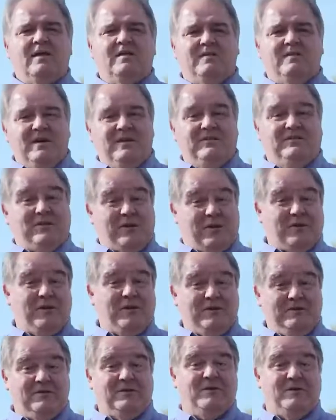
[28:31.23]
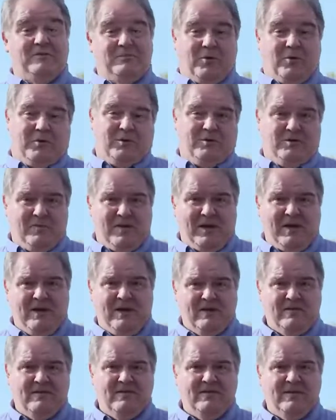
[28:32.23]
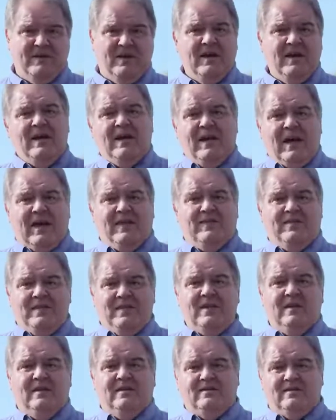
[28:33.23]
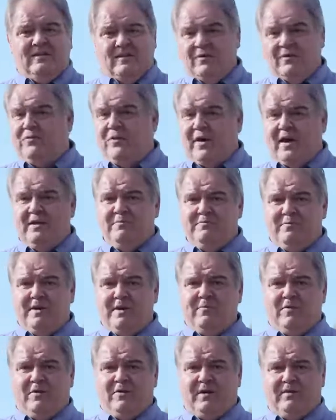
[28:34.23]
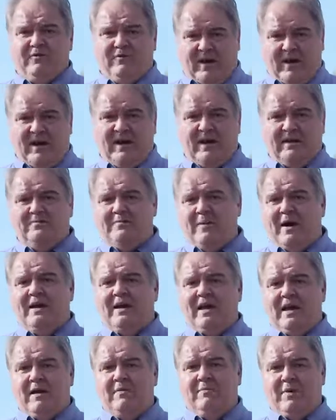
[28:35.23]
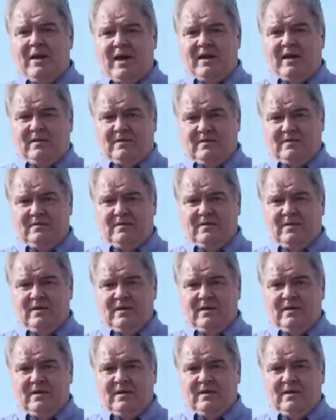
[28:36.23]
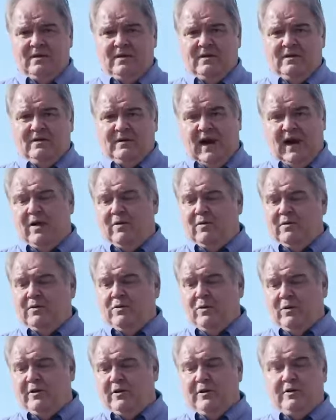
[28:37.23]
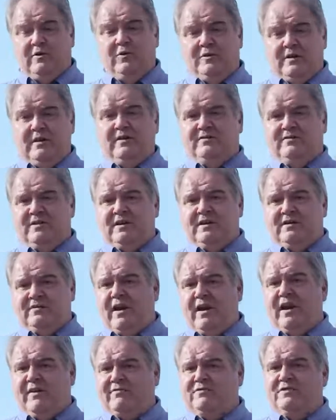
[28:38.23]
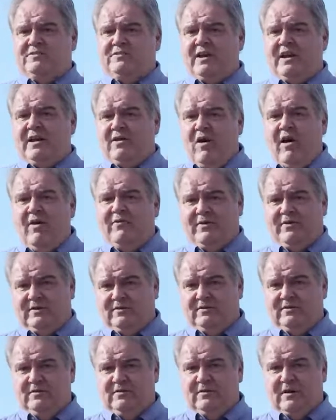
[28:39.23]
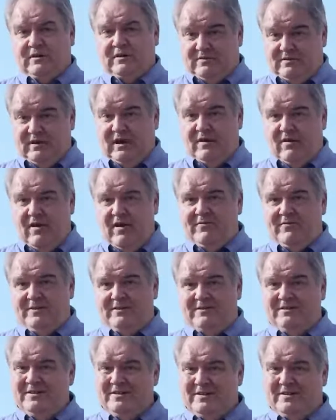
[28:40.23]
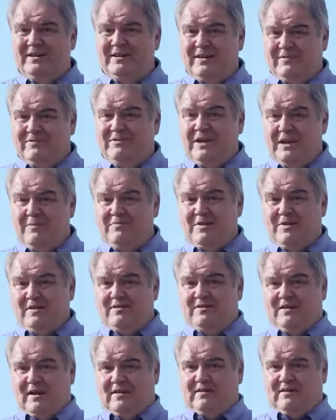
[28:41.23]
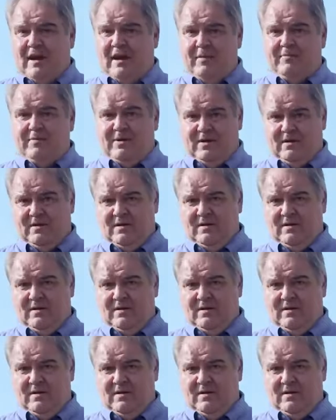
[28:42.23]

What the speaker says: These are the things that are important to me. And these are the fine people that finance my campaign. Now, in order to do these things, I have to stay in office. And to stay in office, I have to keep these guys happy.